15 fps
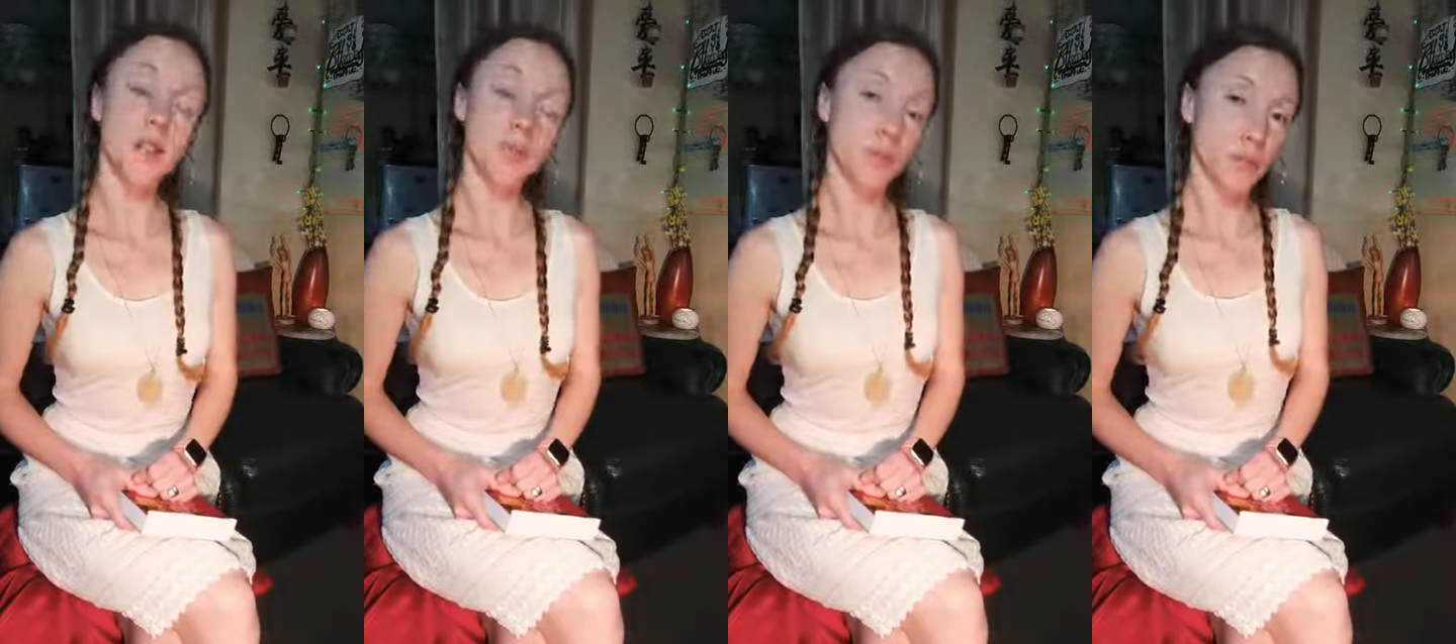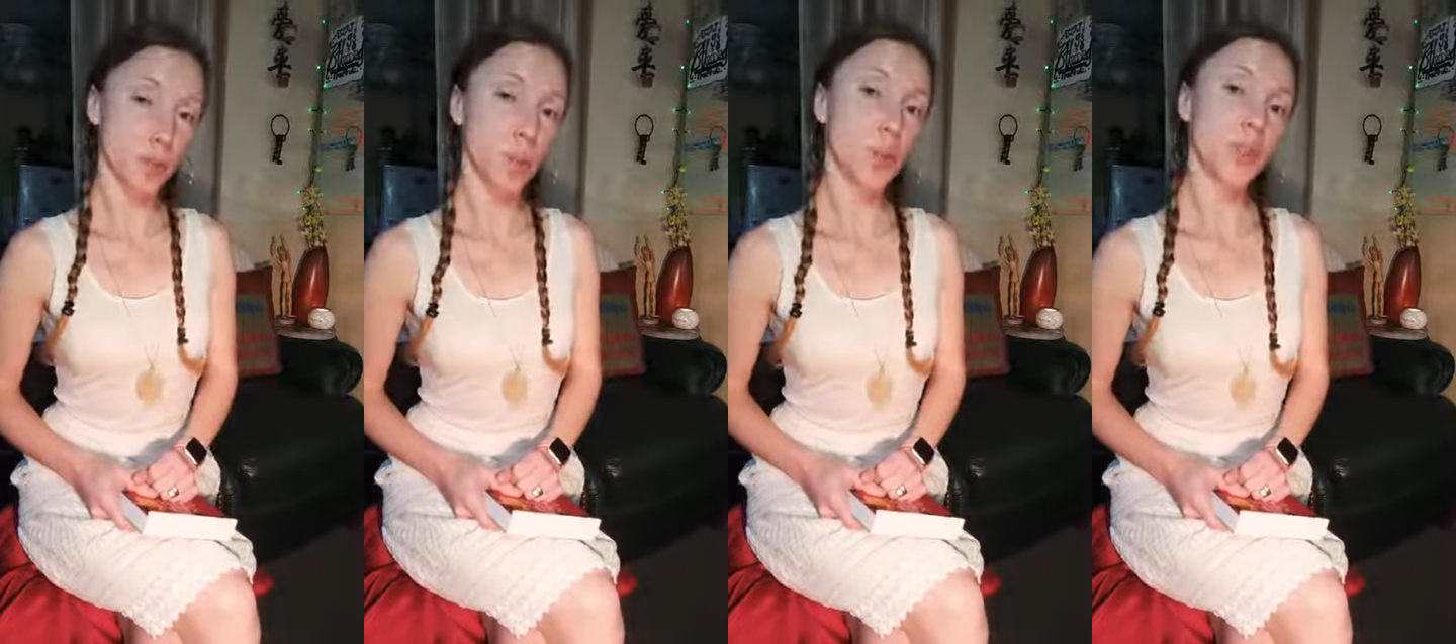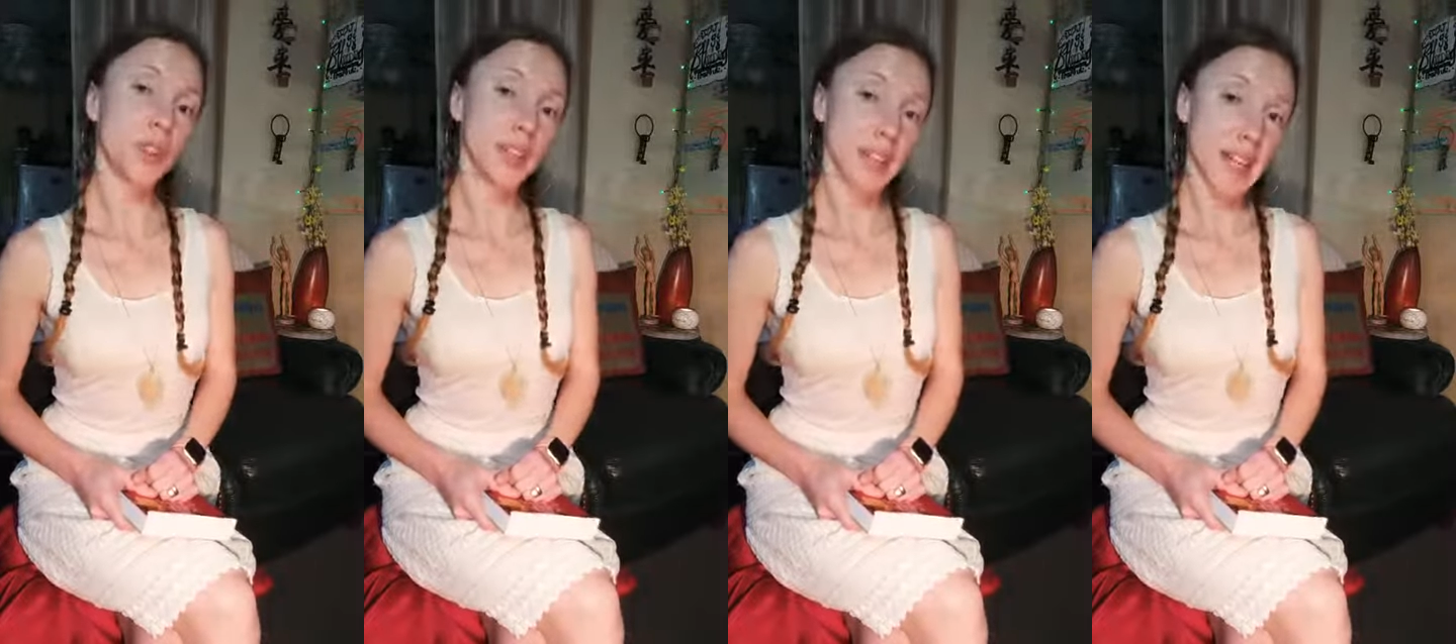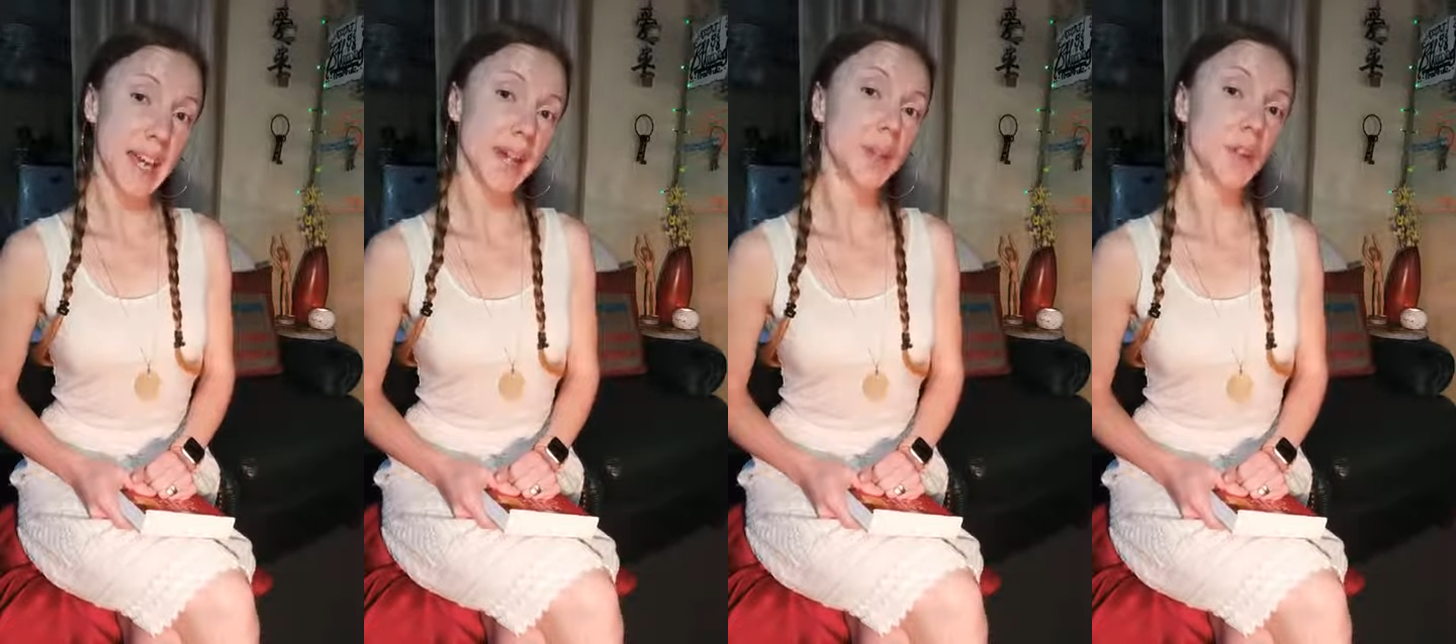and fuel to
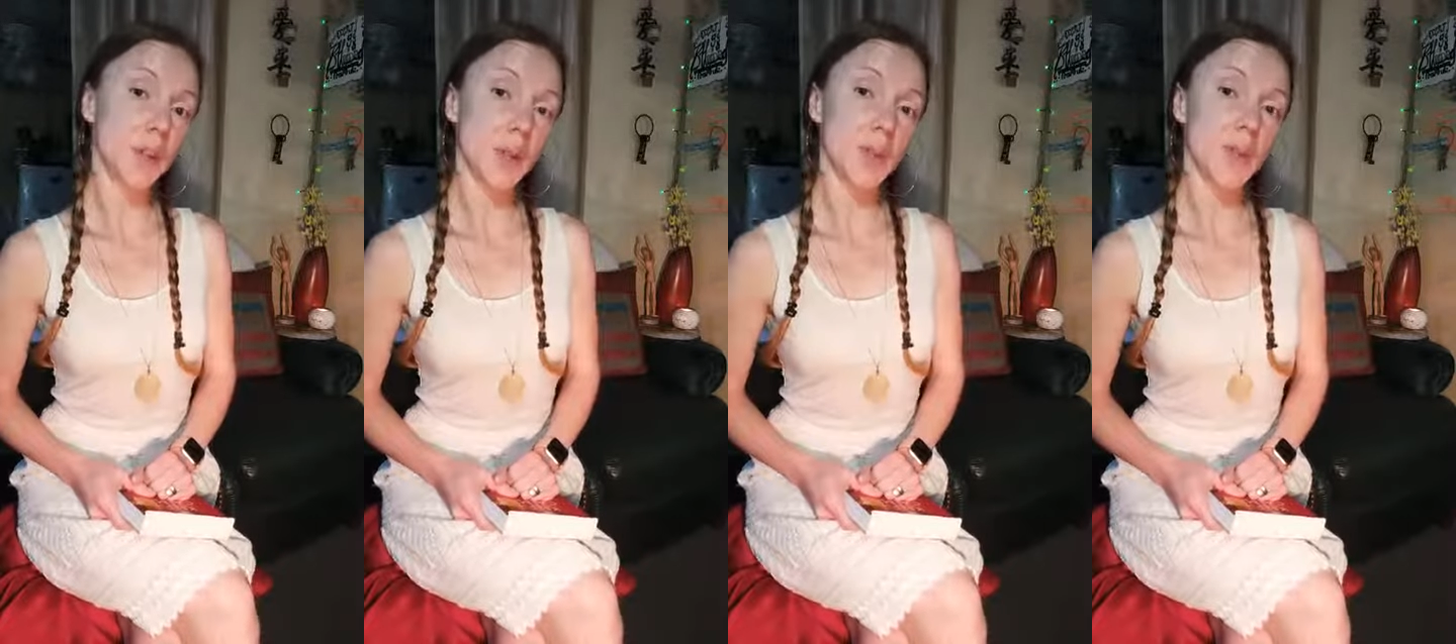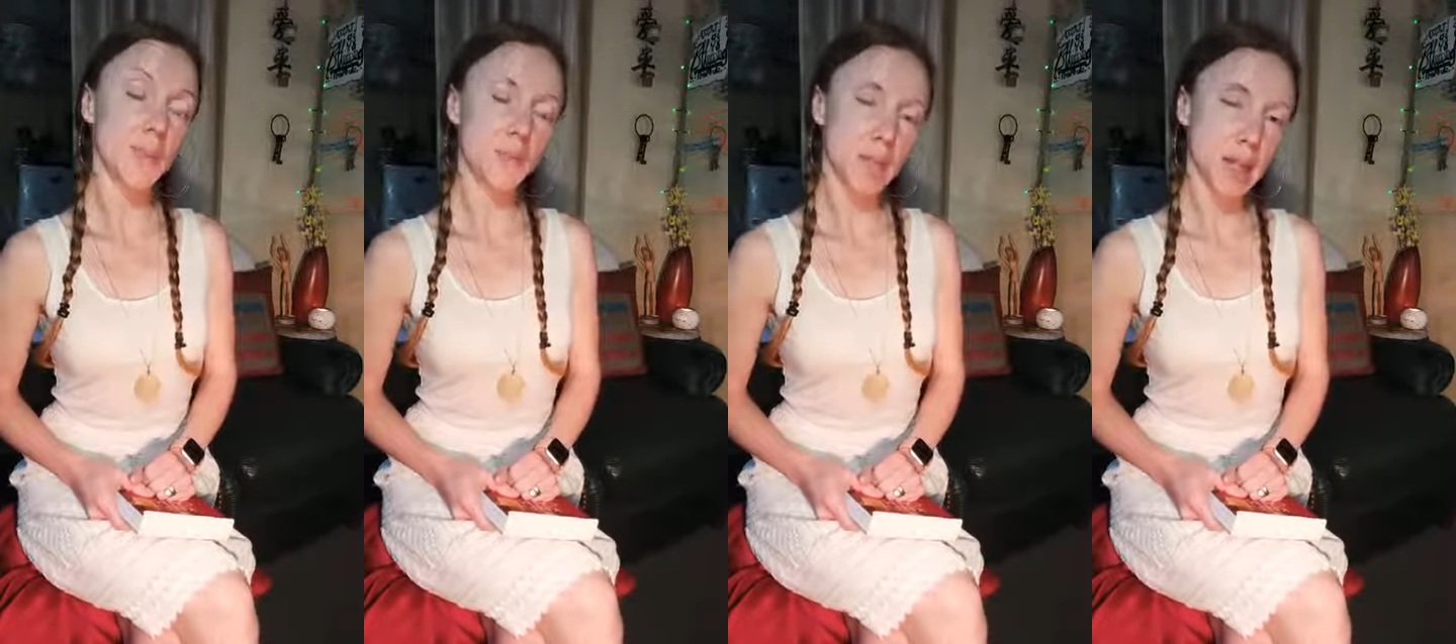tackle those